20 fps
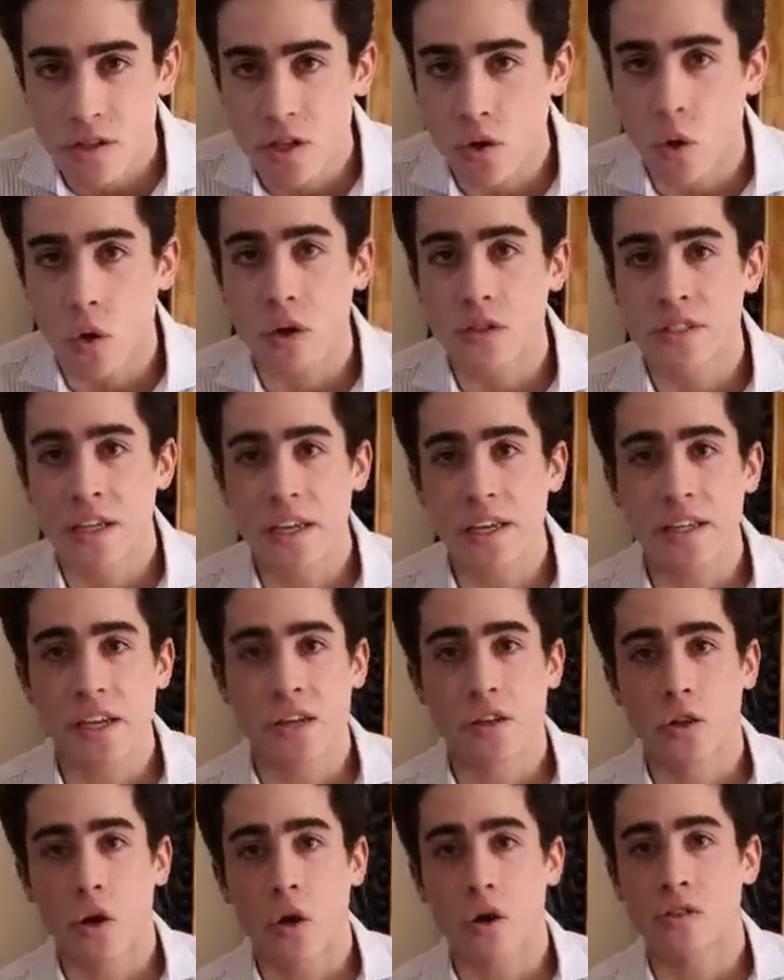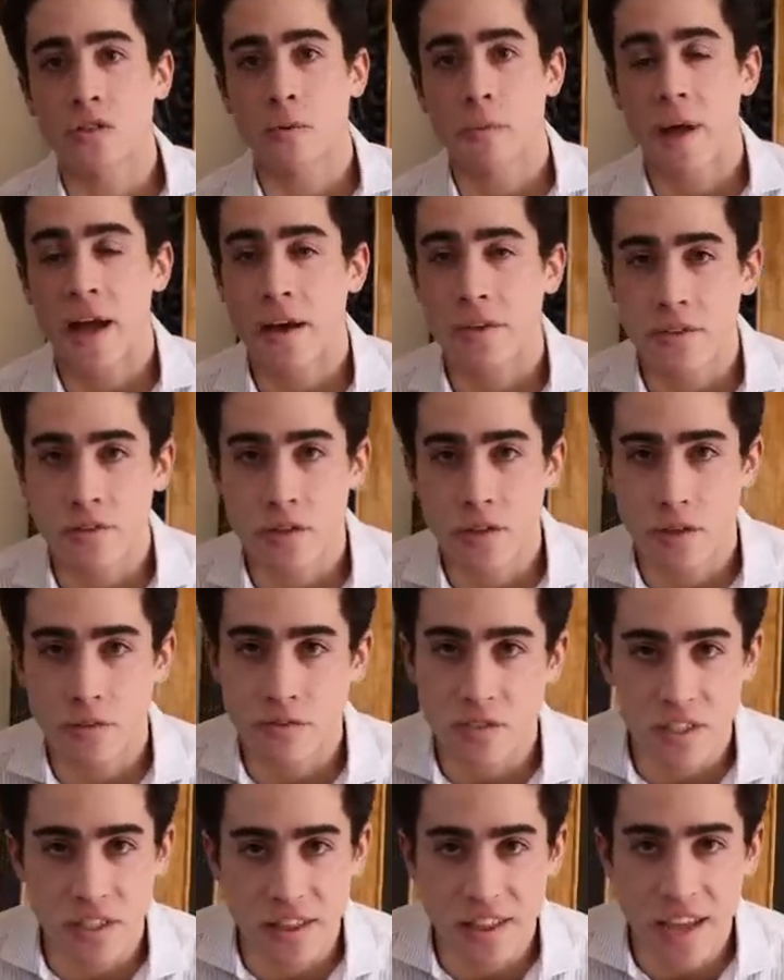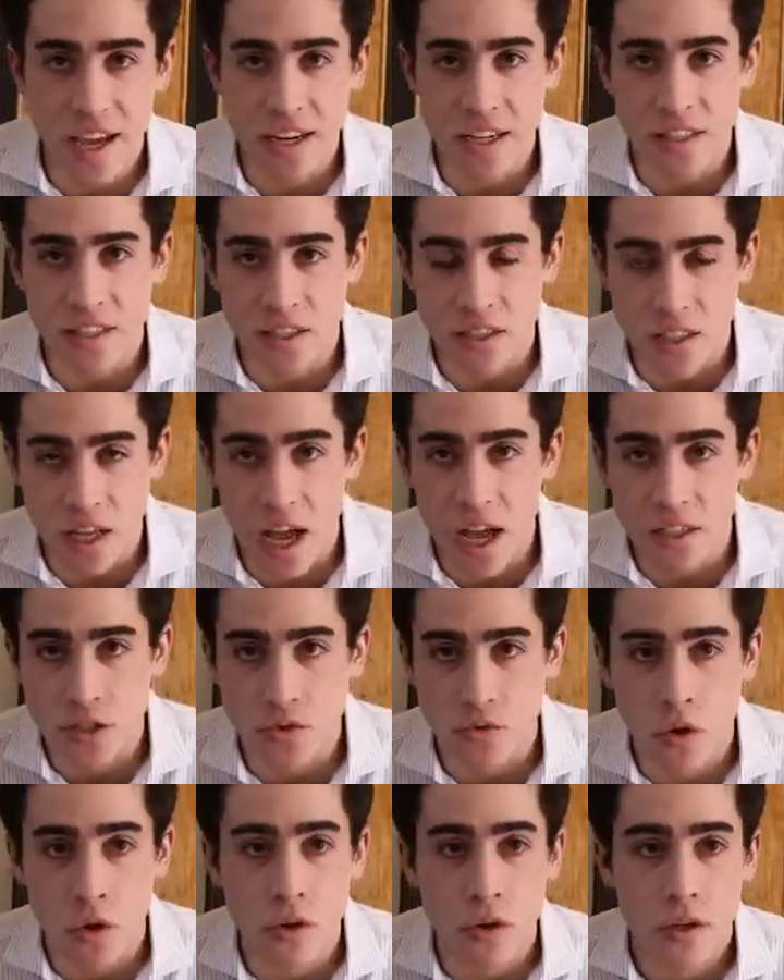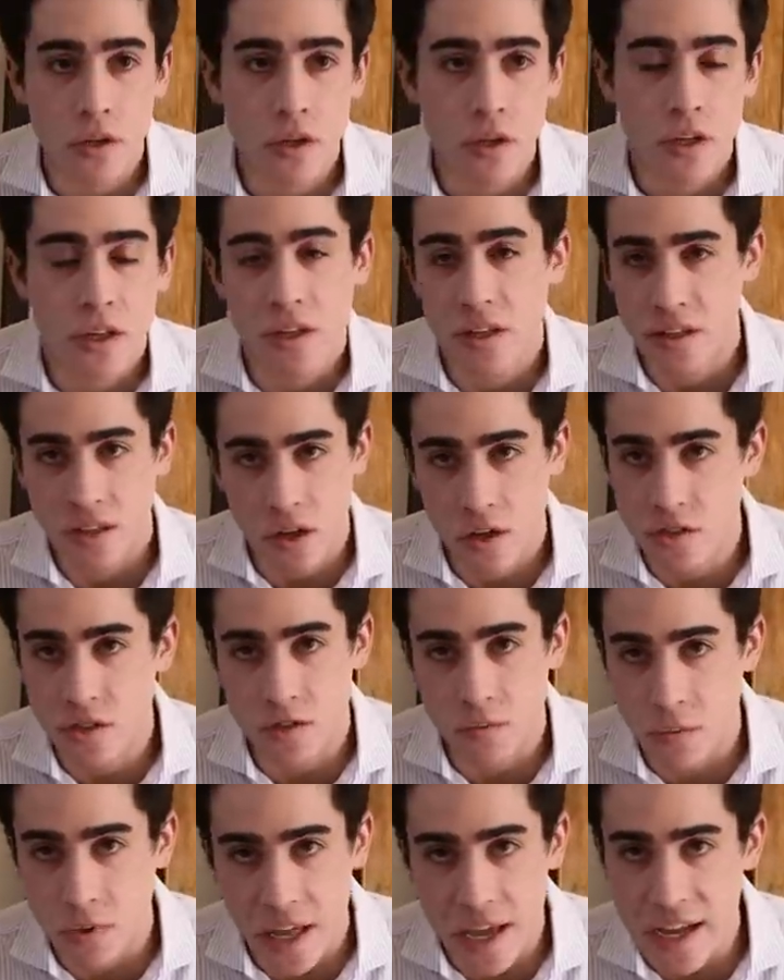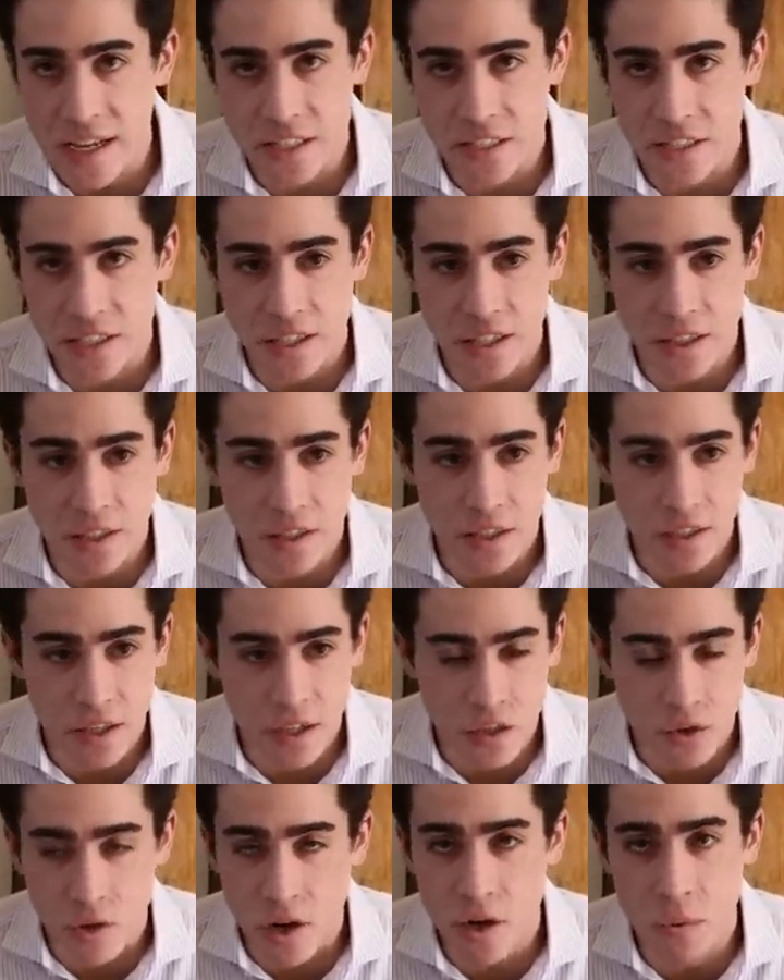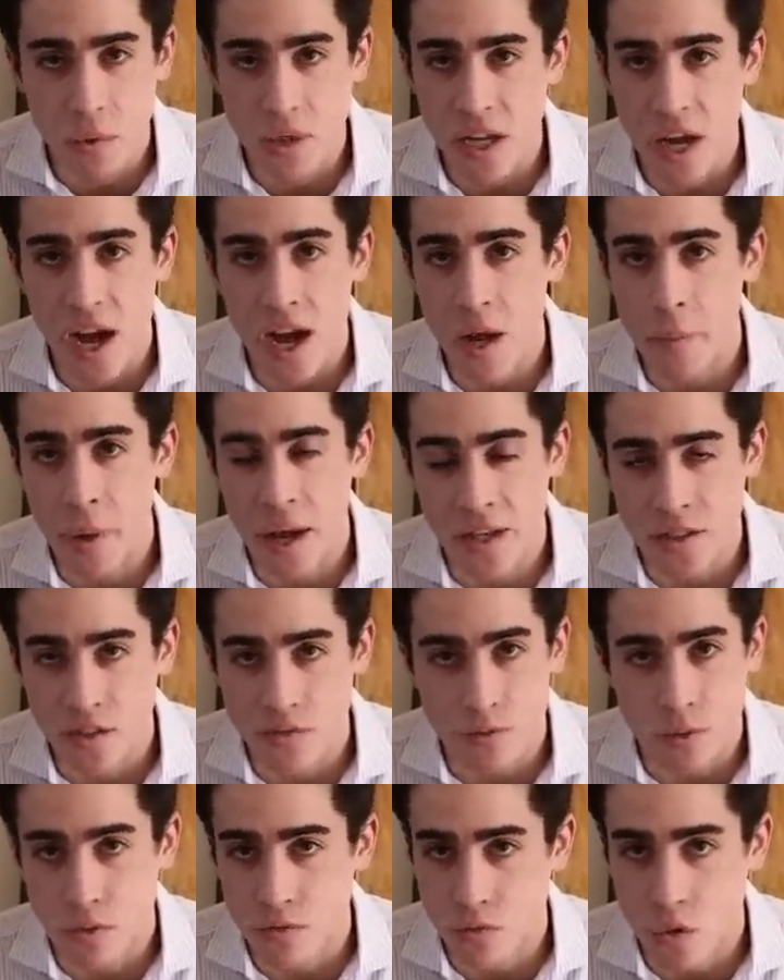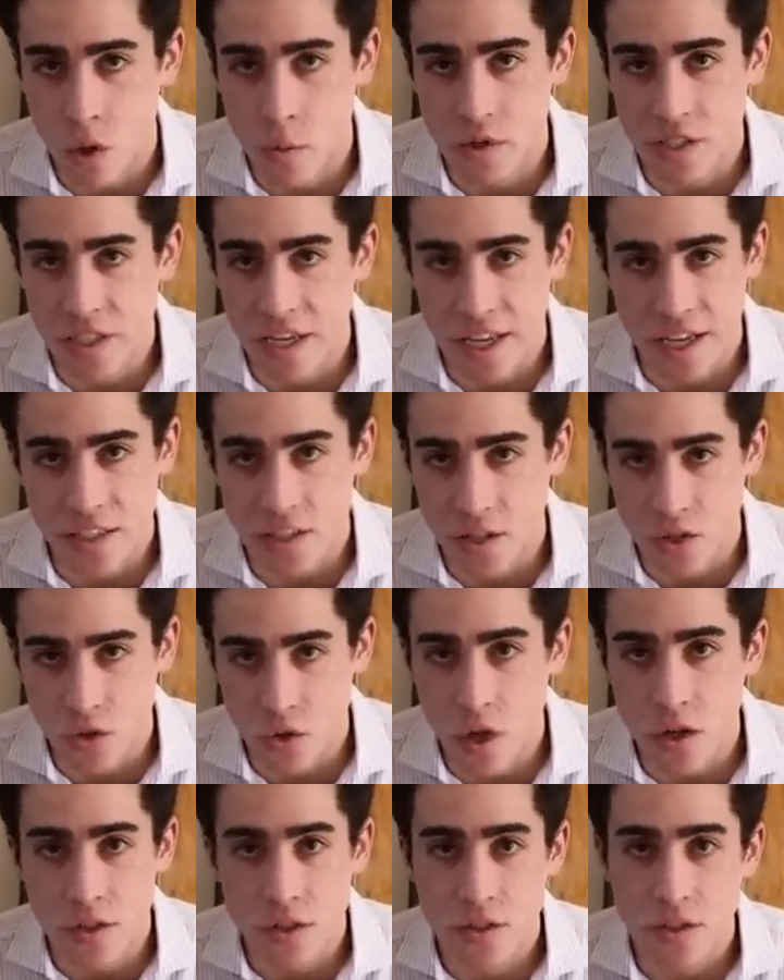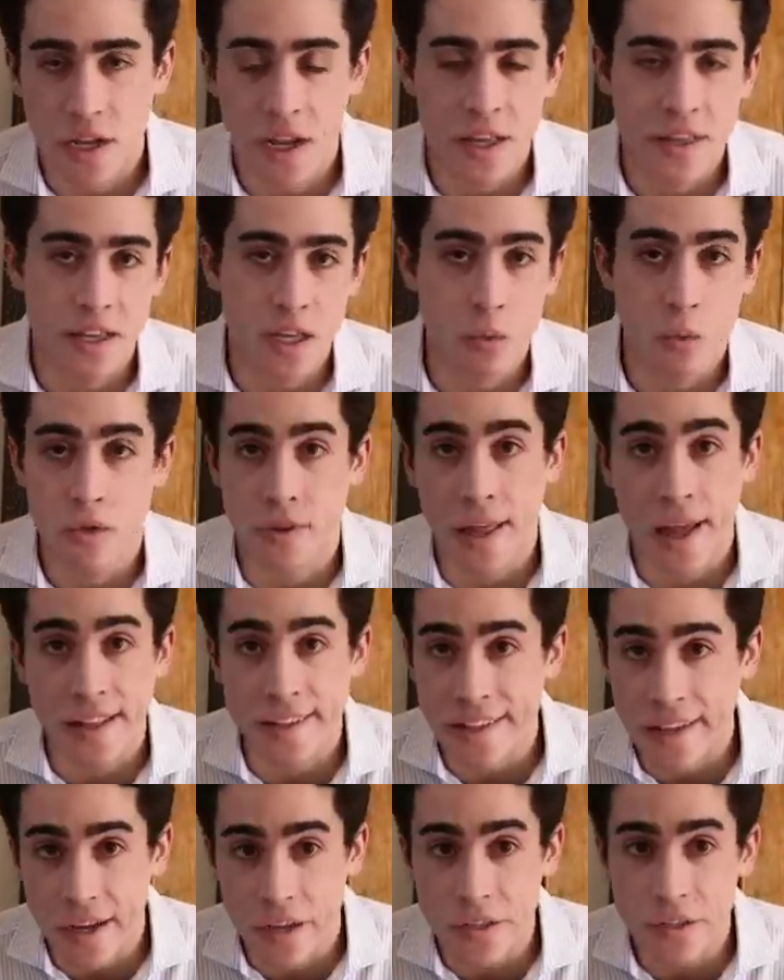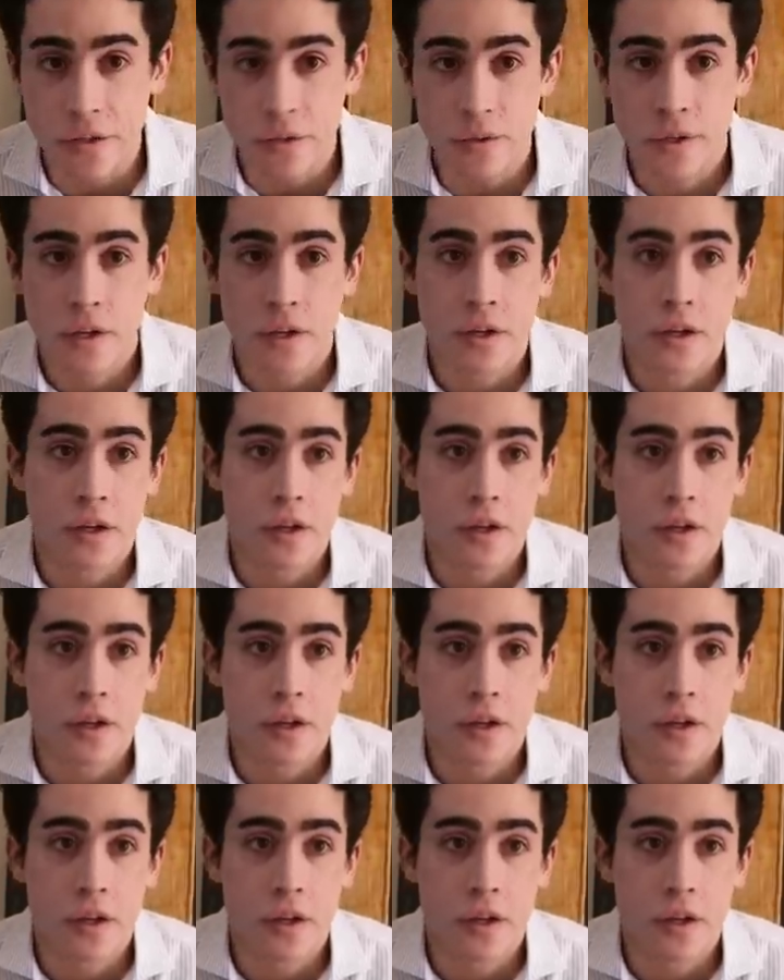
They're all taking large amounts of synthetic testosterone. They're just blasting incredibly high amounts of performance enhancing drugs, and they will not tell you.